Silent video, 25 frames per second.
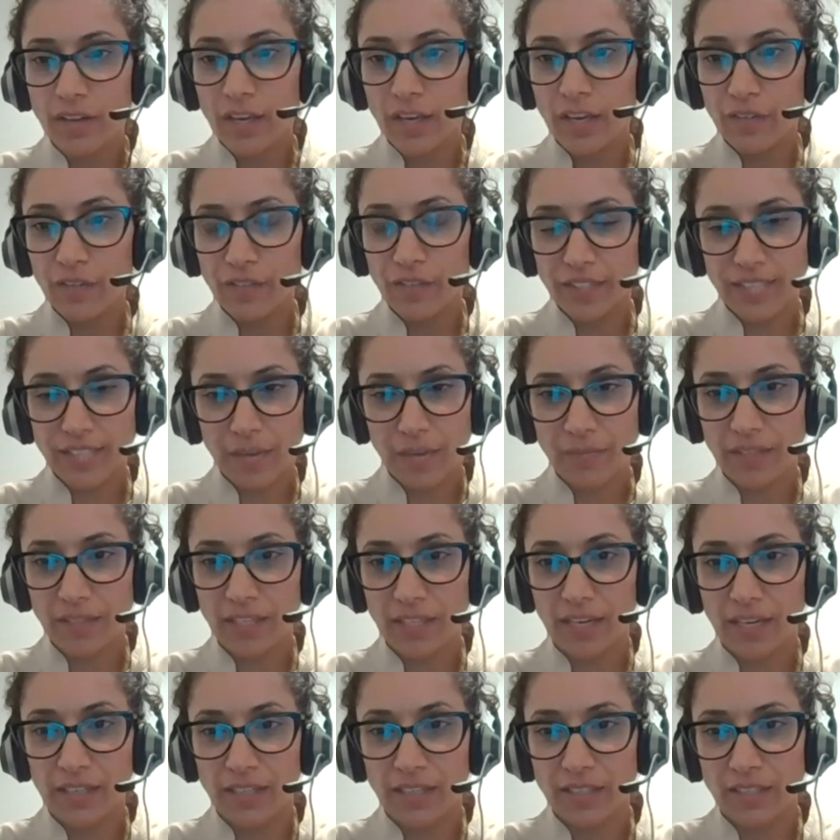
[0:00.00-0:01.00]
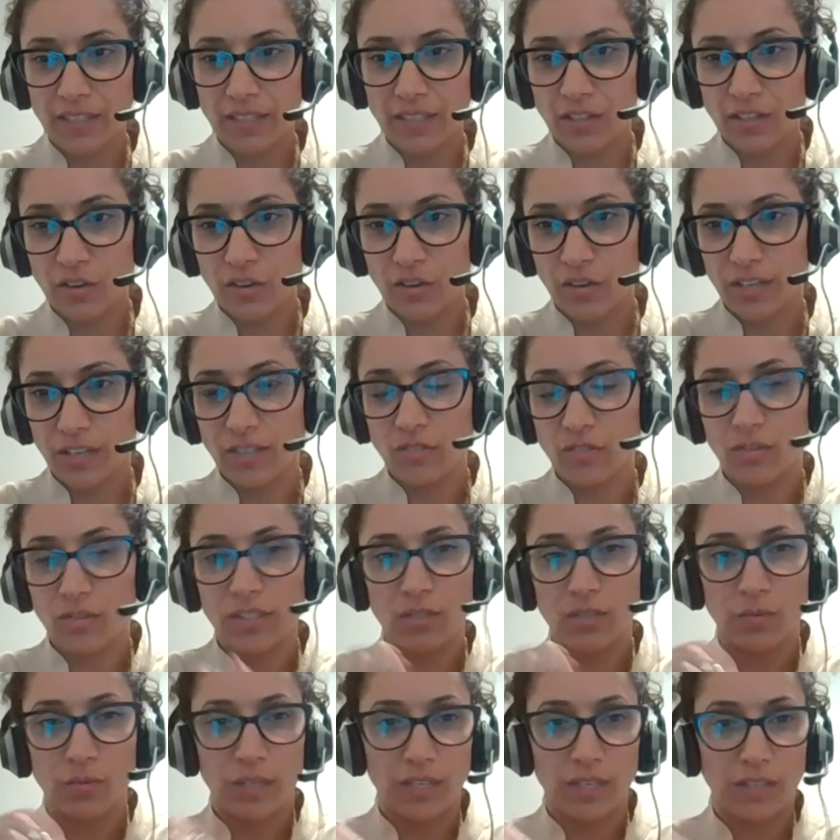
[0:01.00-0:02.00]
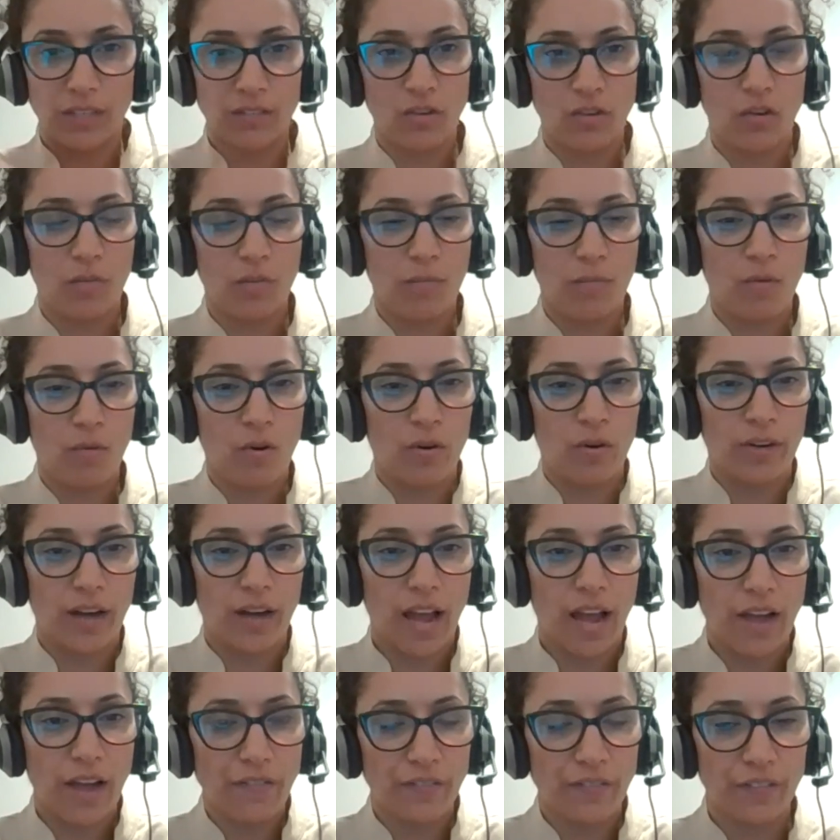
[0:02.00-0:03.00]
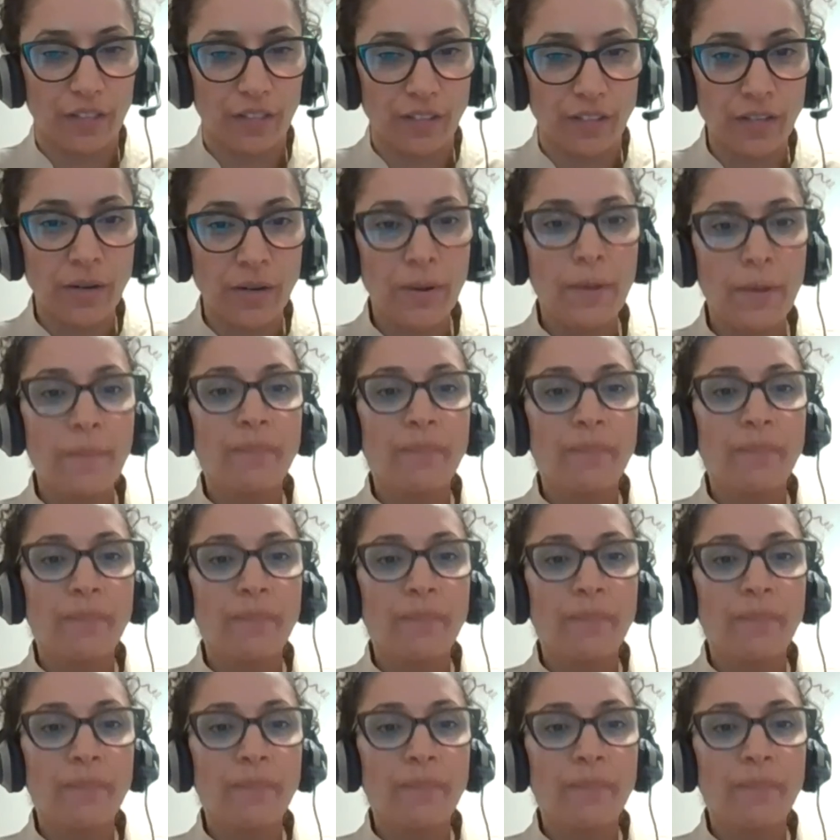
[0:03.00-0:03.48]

if it's something that is in your interest, we can talk more after.